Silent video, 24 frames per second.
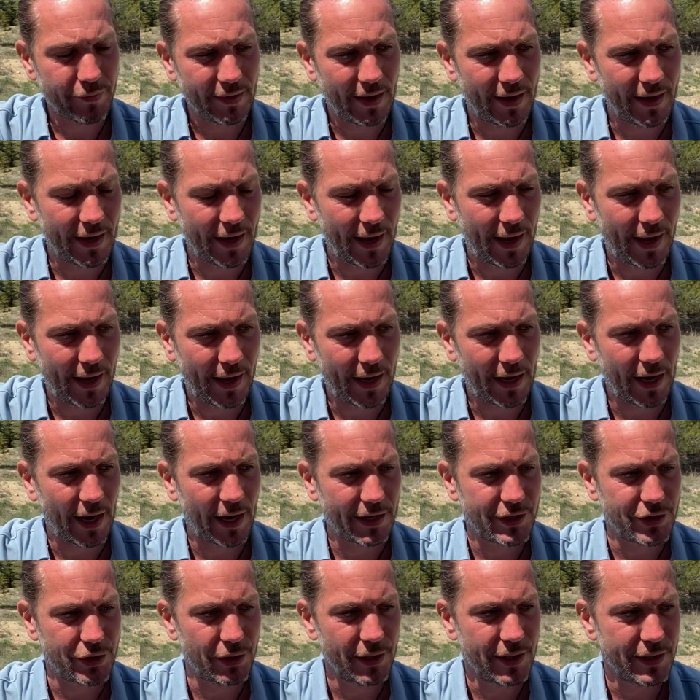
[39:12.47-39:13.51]

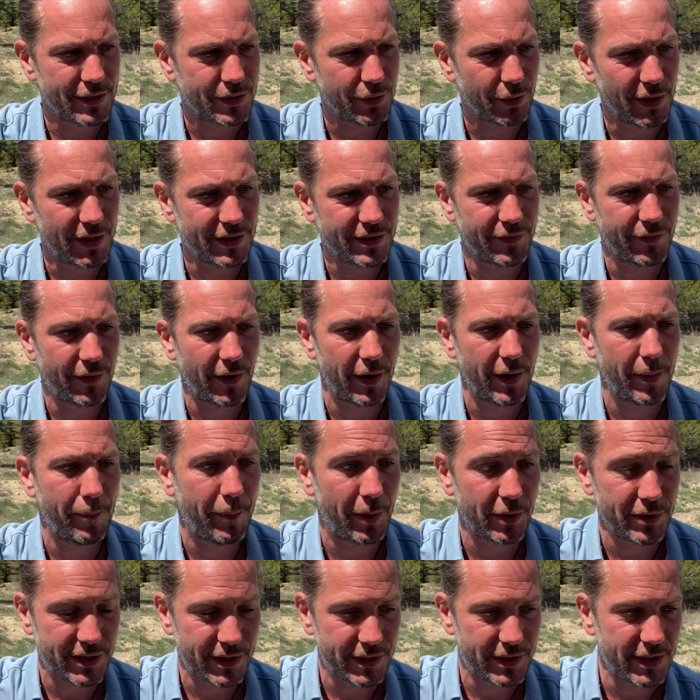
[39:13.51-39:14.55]
actually, so it's very
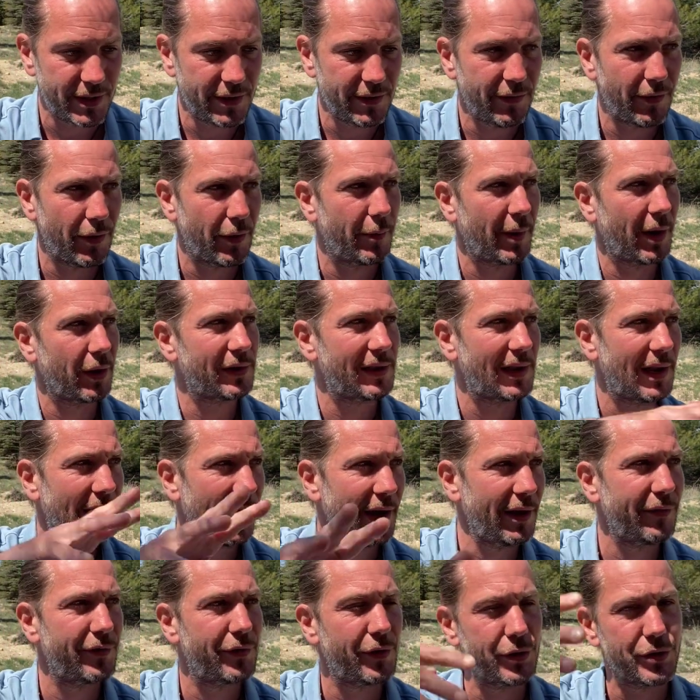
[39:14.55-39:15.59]
positive about
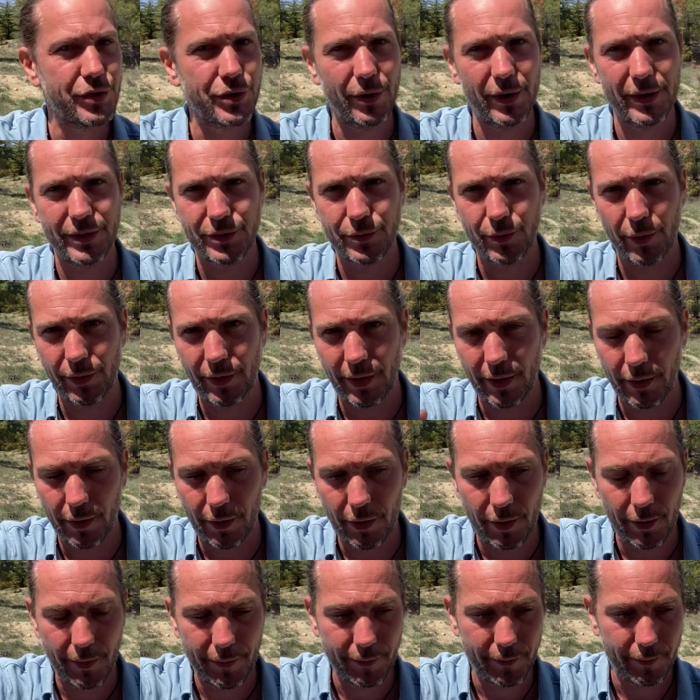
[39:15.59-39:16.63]
life, future, and so
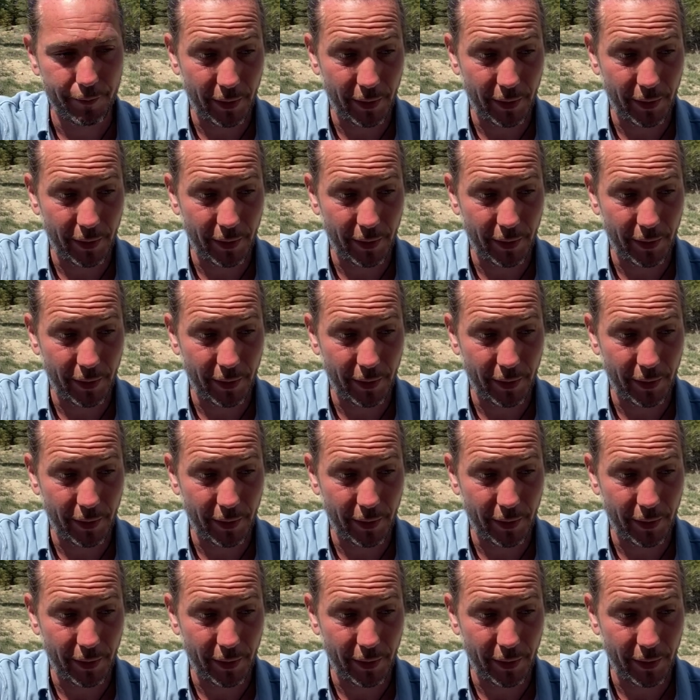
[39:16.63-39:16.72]
on.